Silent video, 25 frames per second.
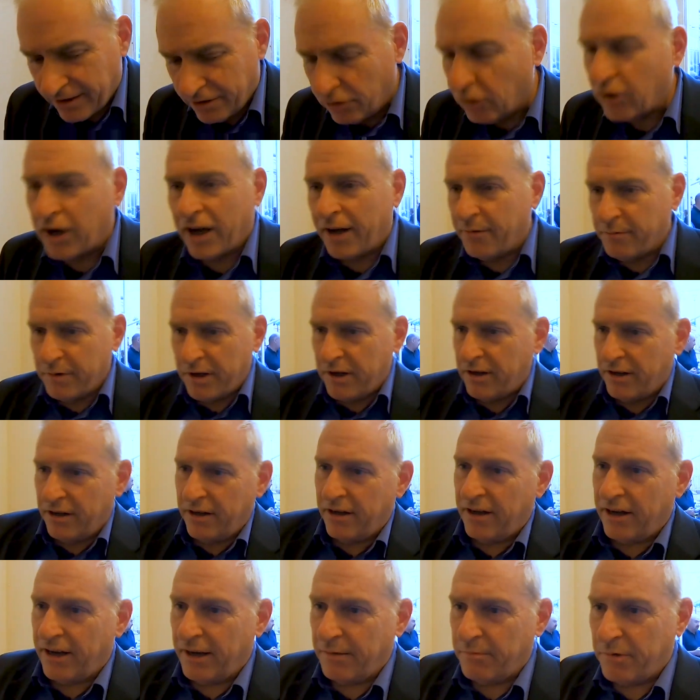
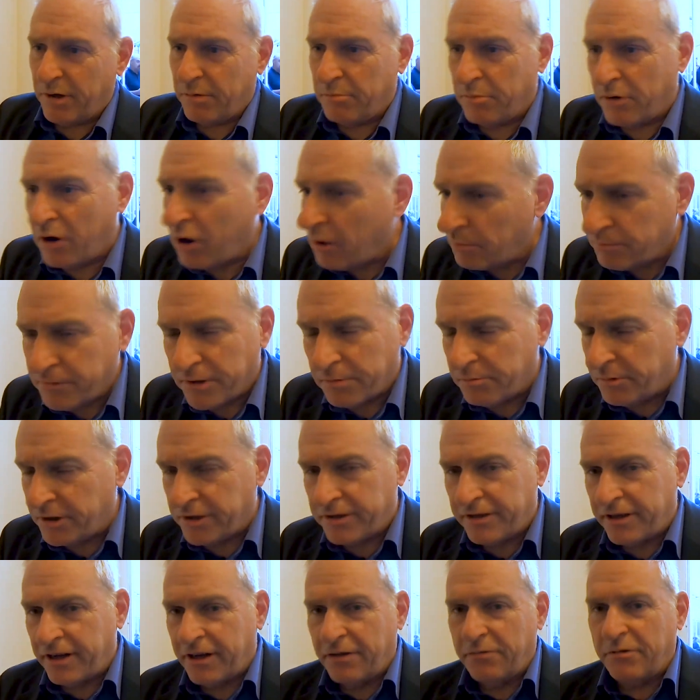I'm an
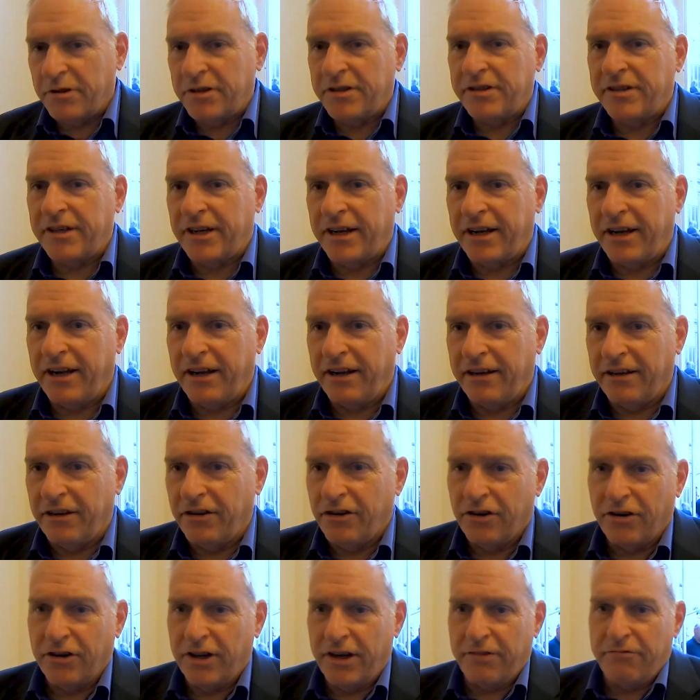optimist. I would say, you
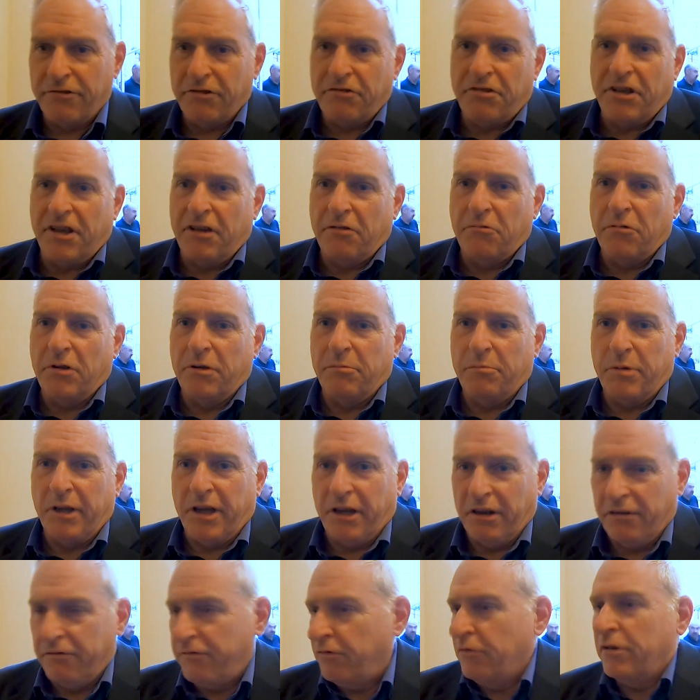know, everything will
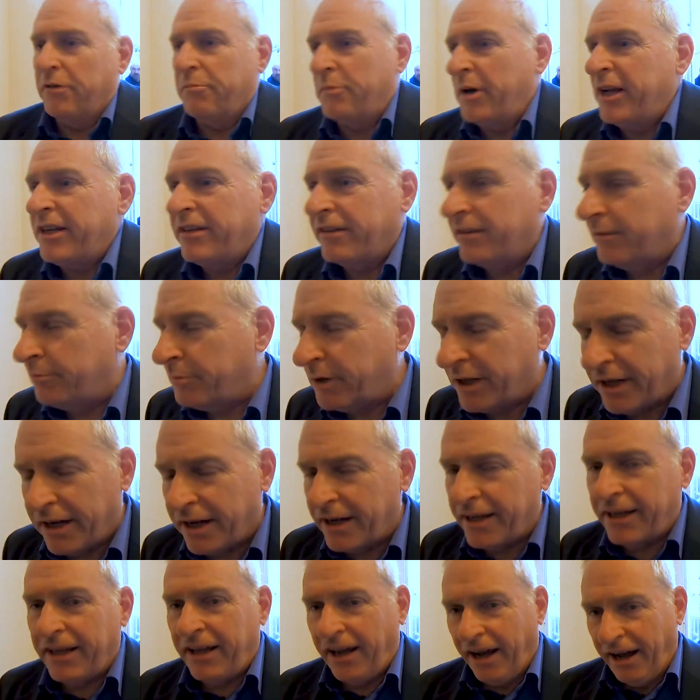be for the better. But
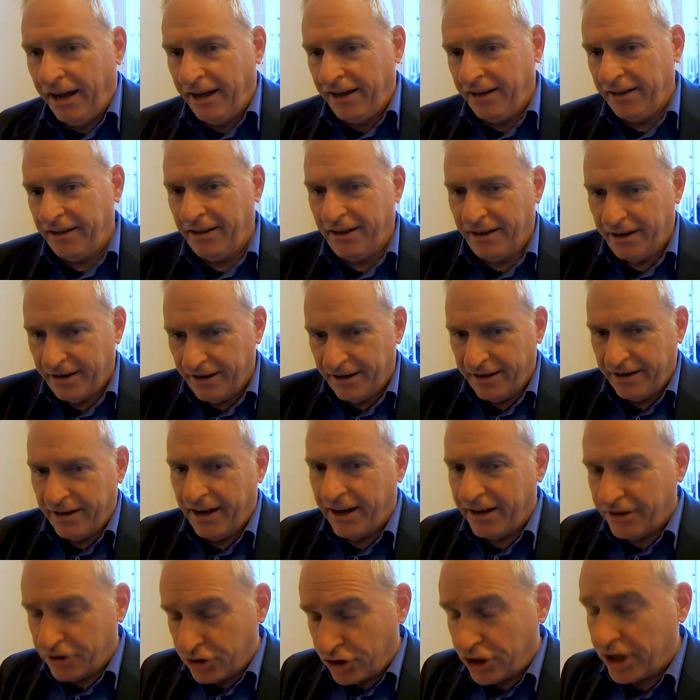
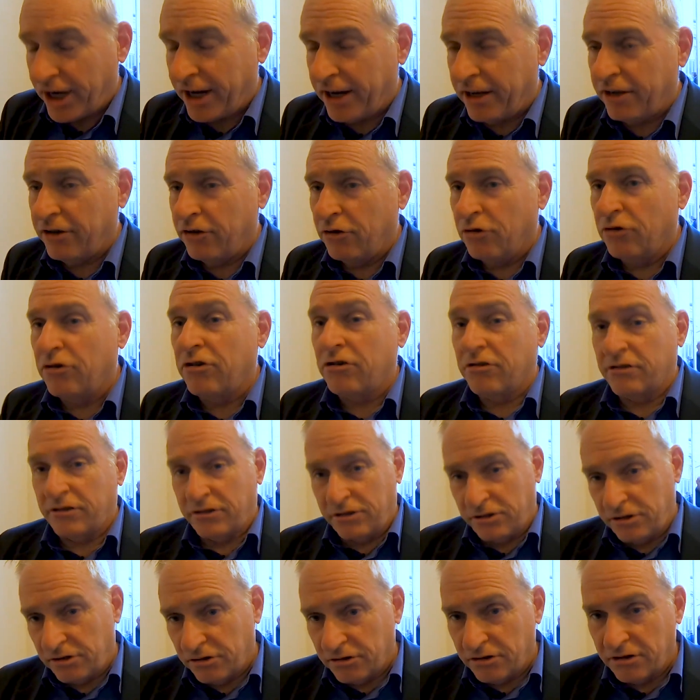I share your
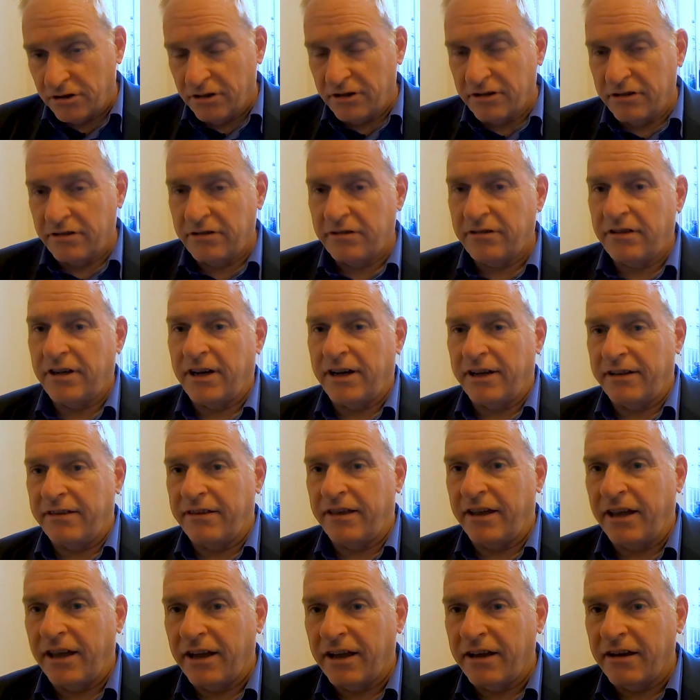concerns. I
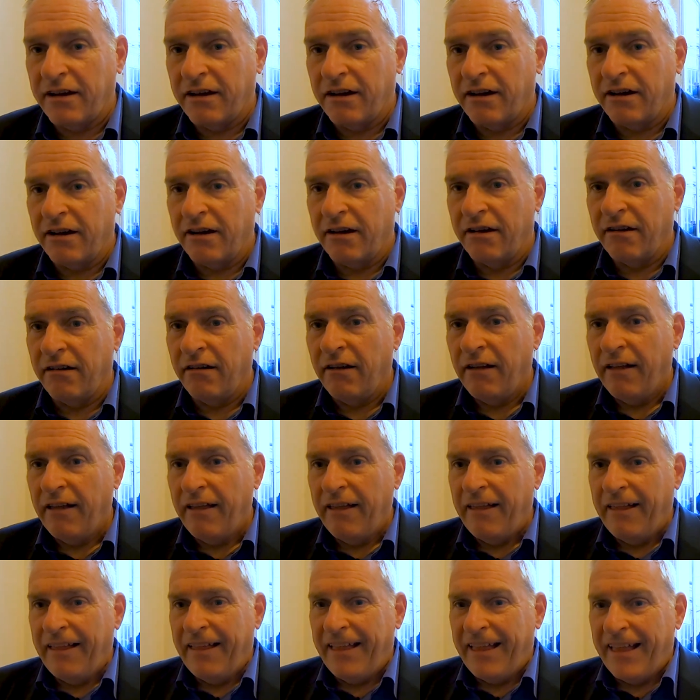think
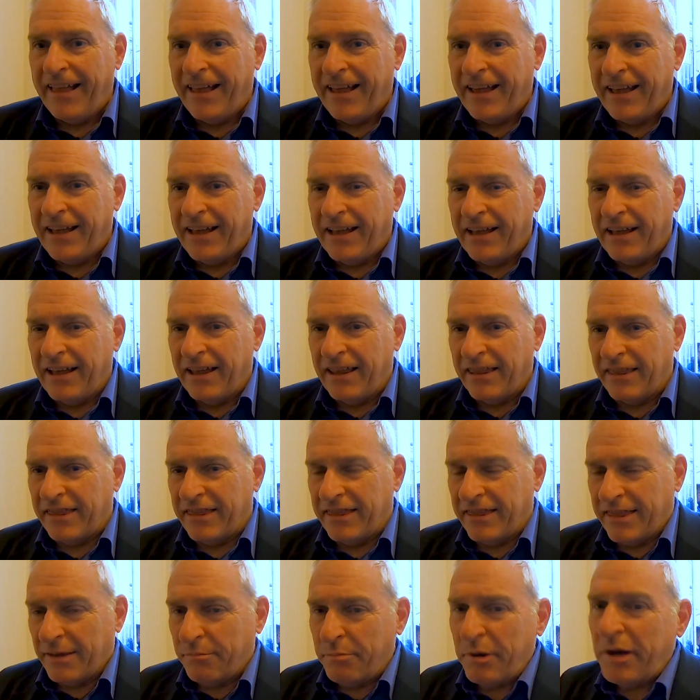
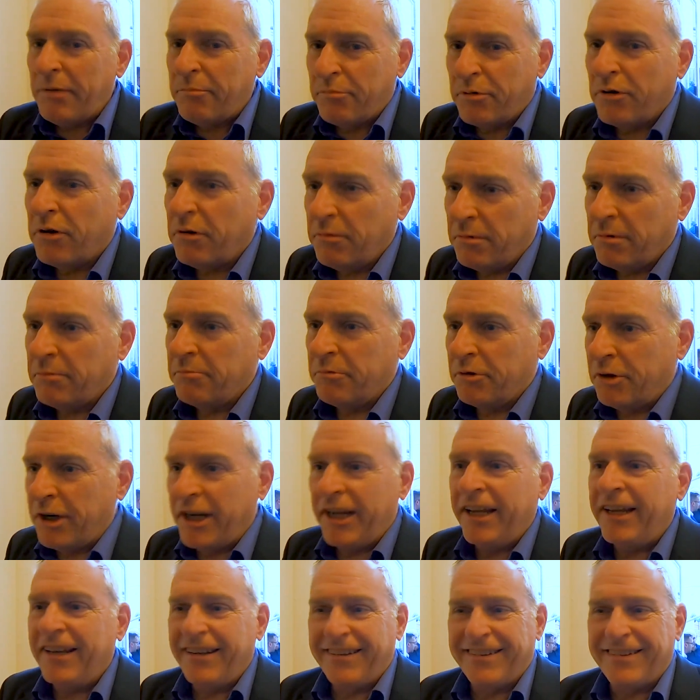the big problem
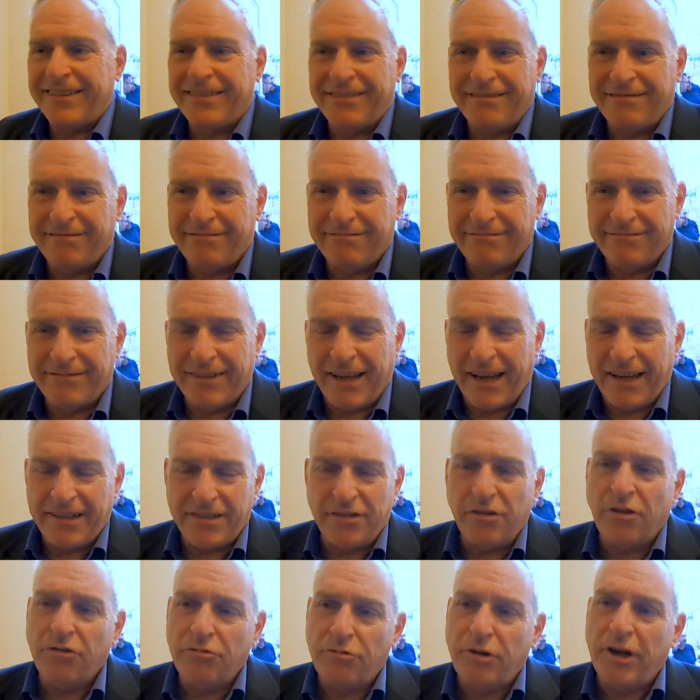really
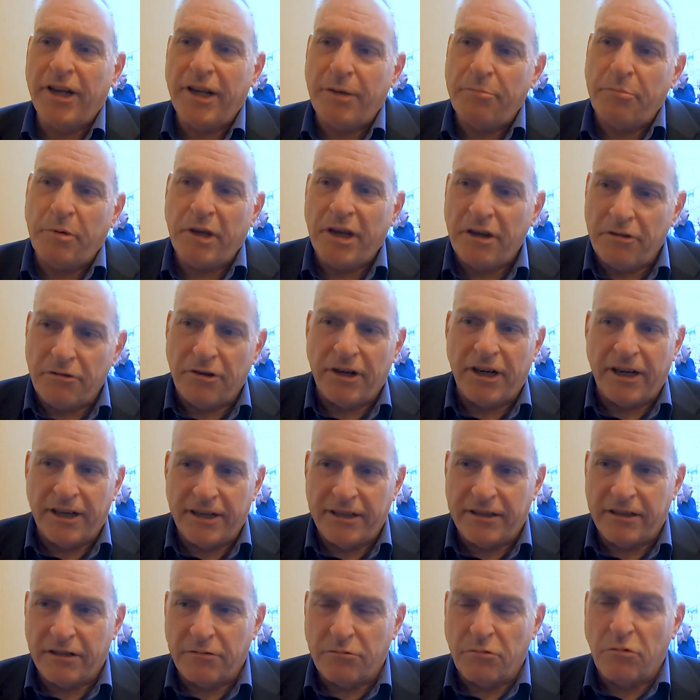is not really beer
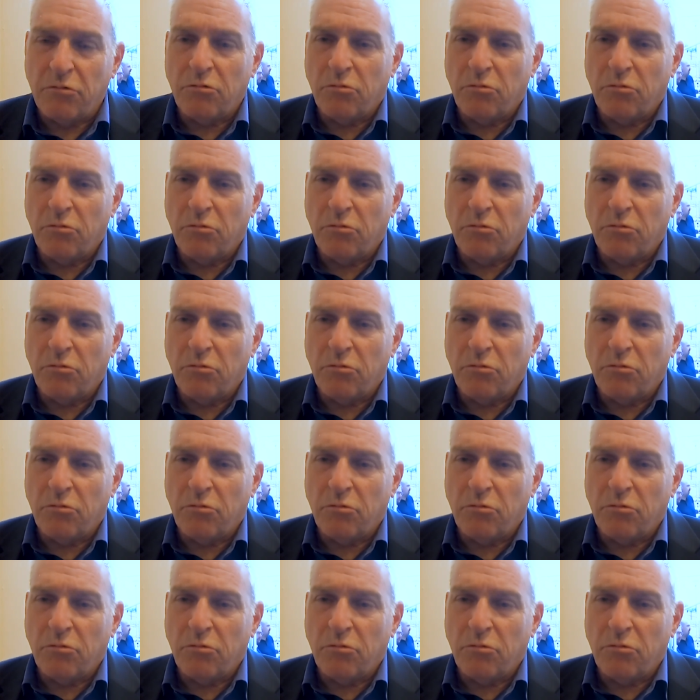related.